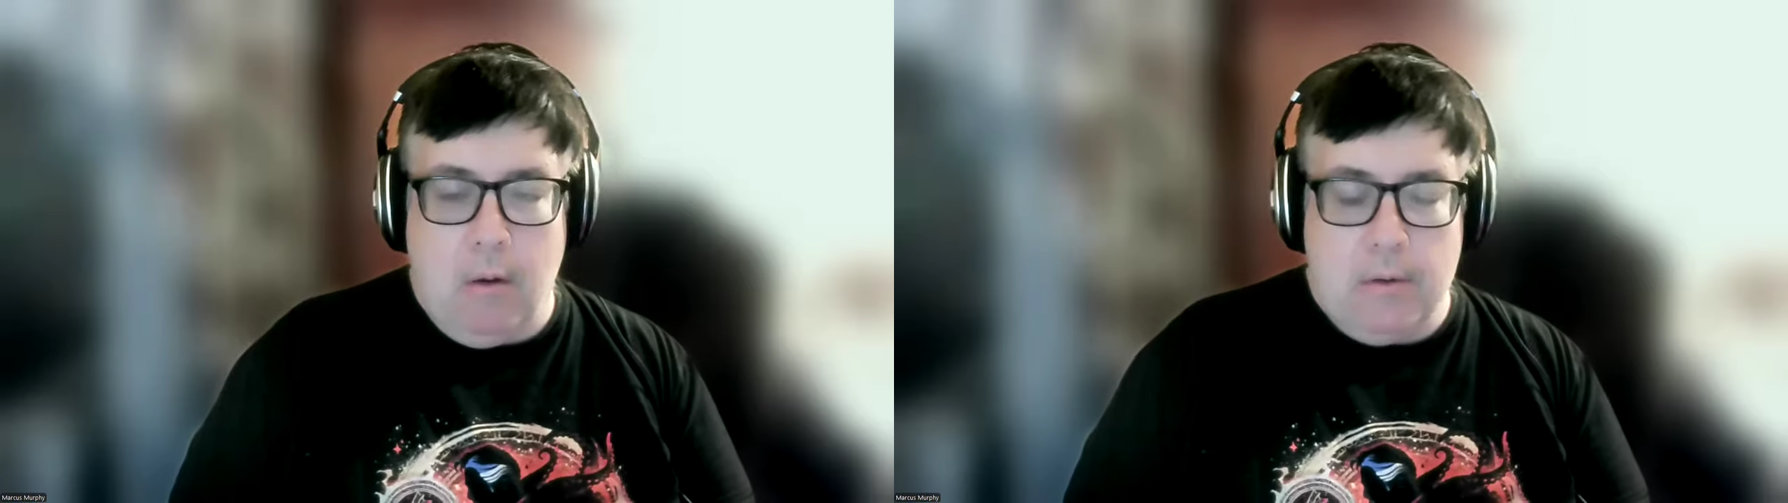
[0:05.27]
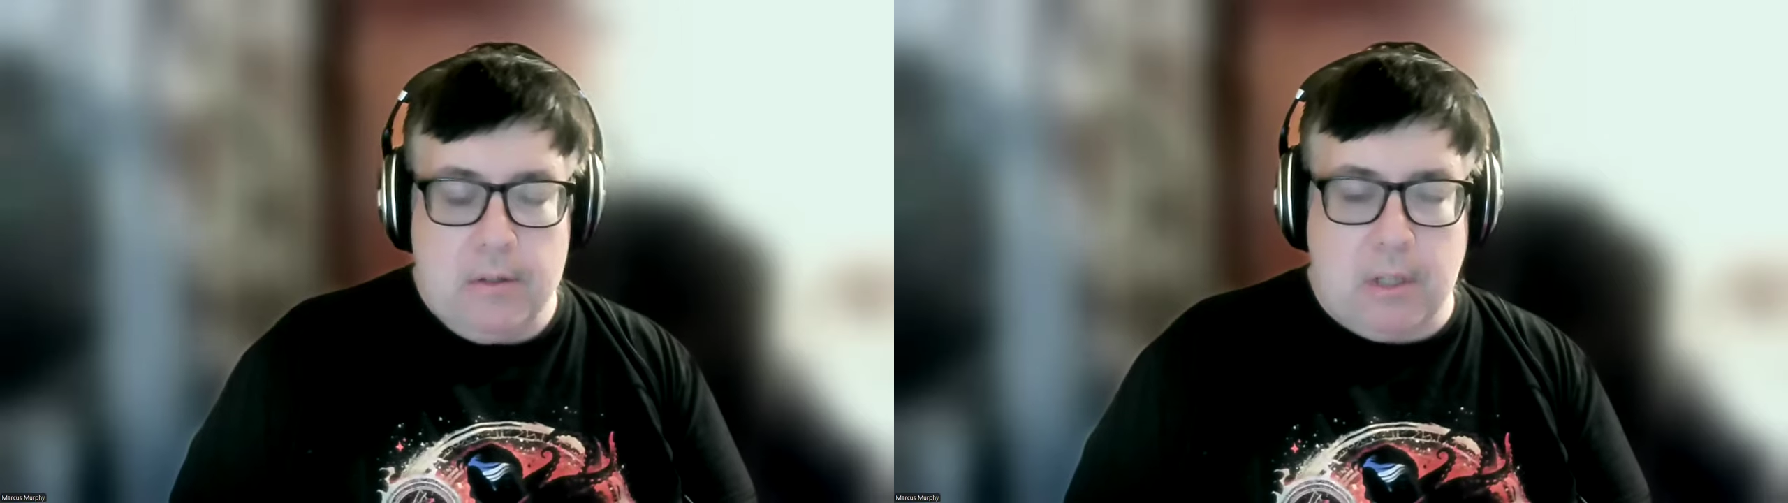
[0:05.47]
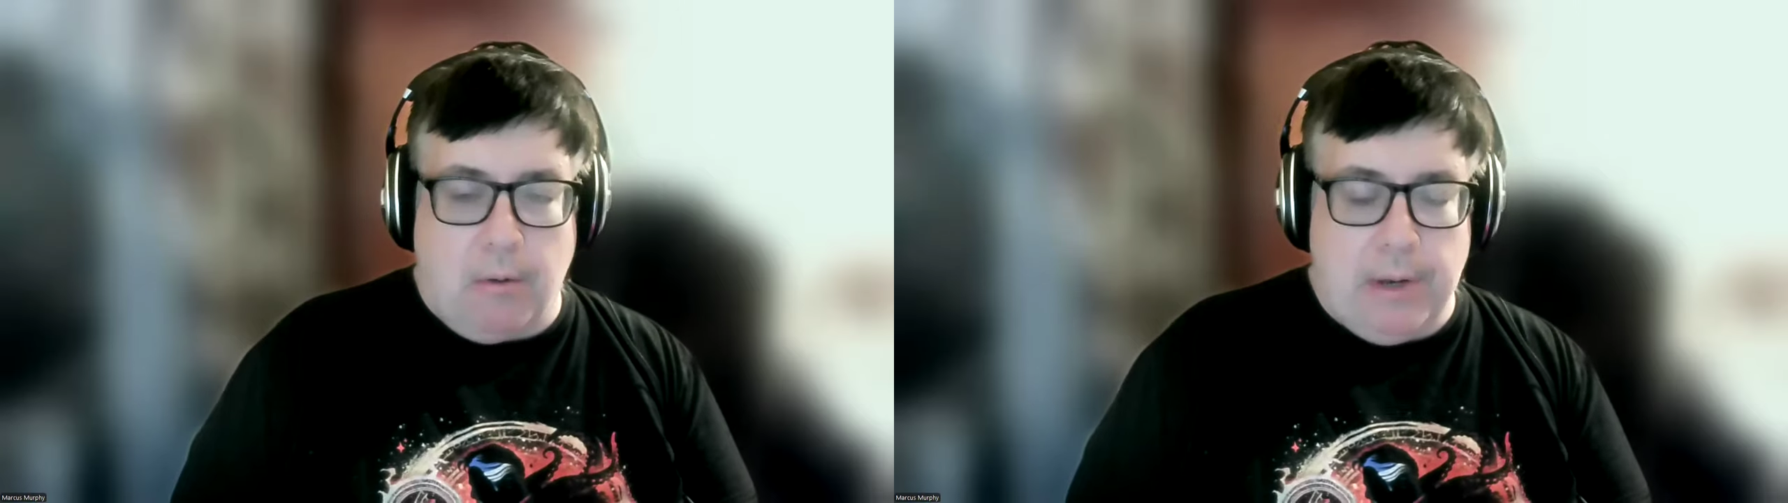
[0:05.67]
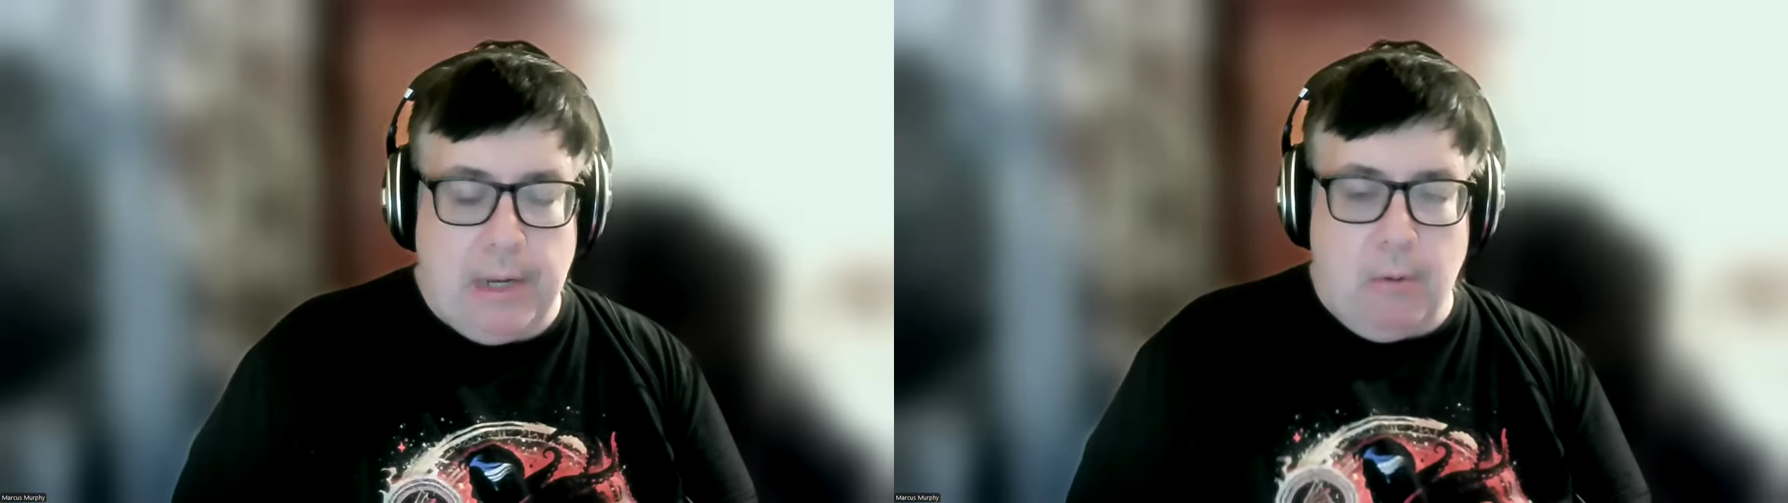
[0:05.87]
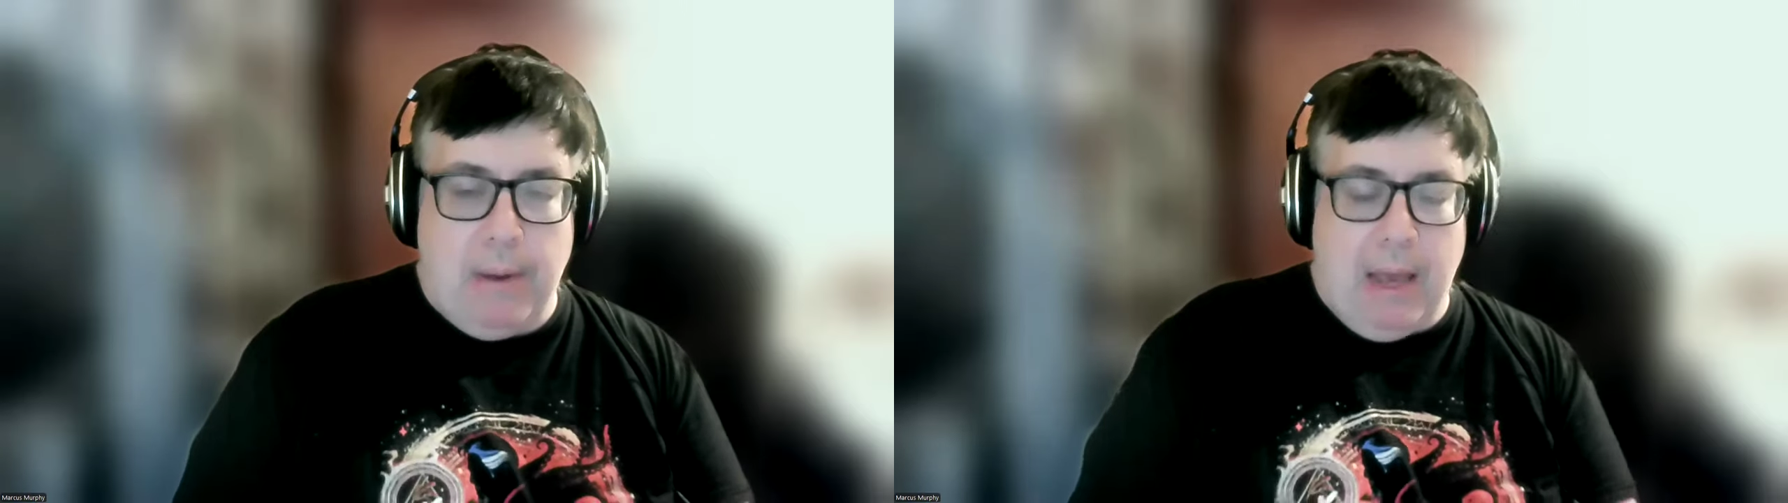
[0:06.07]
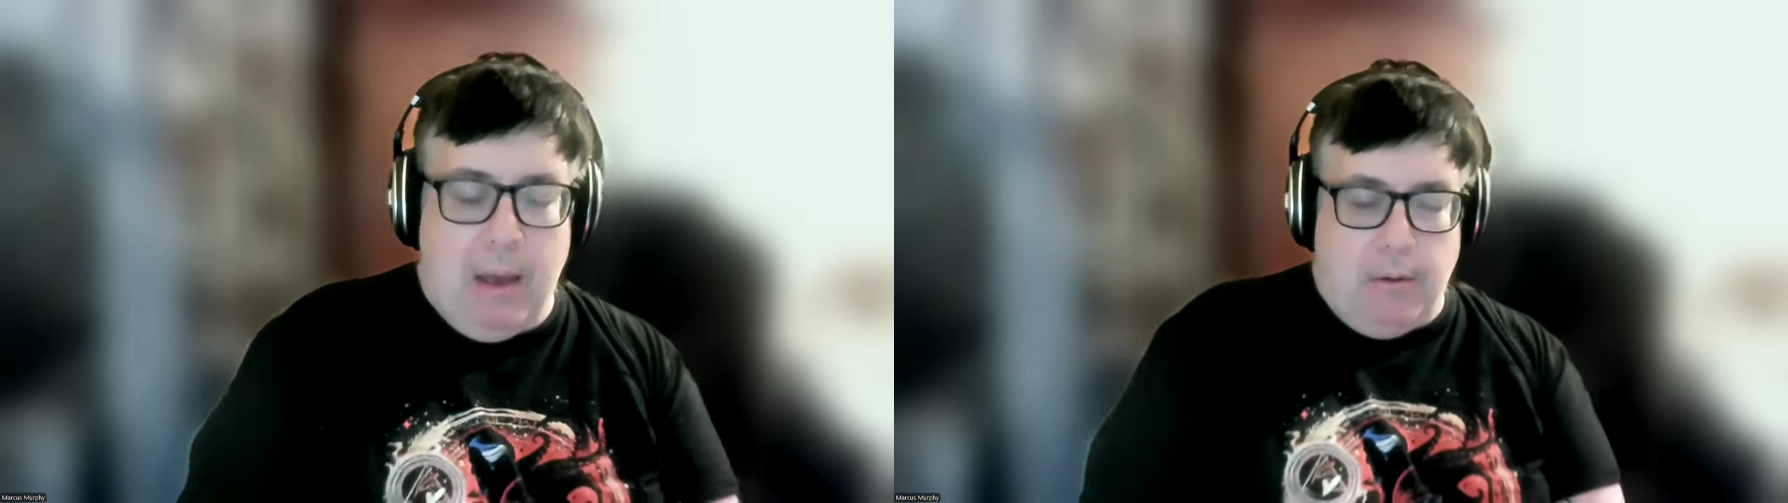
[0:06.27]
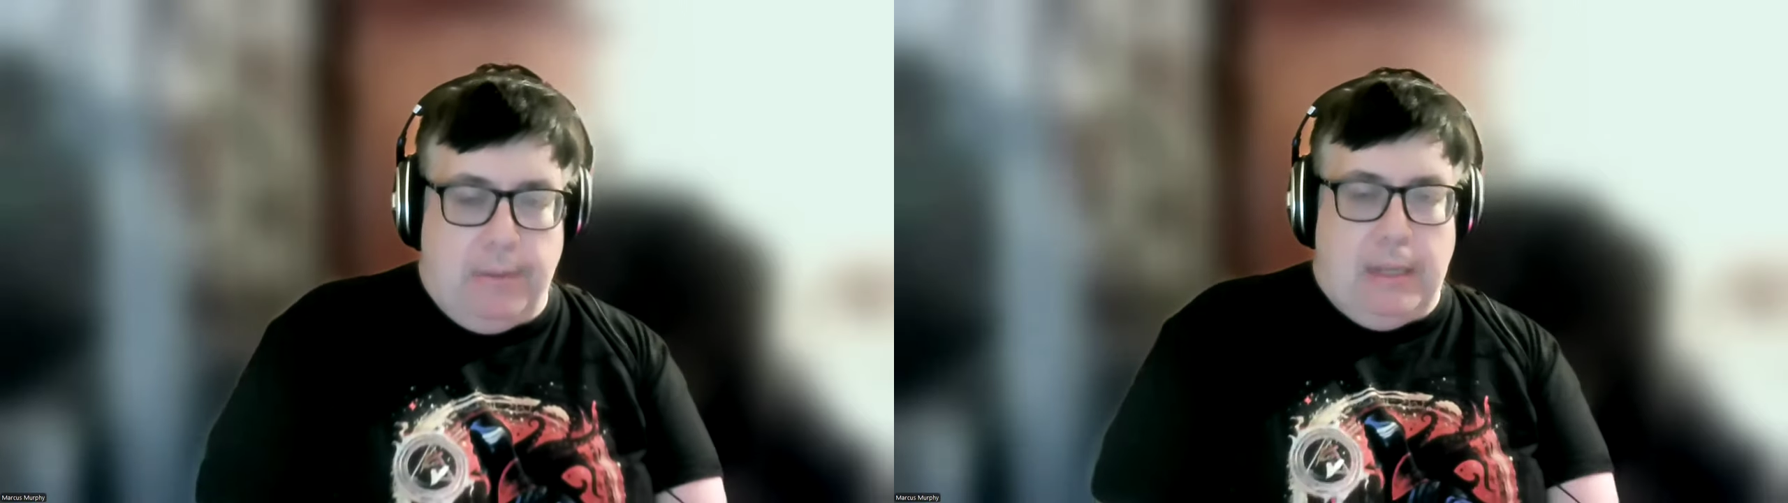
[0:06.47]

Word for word: scurrying around and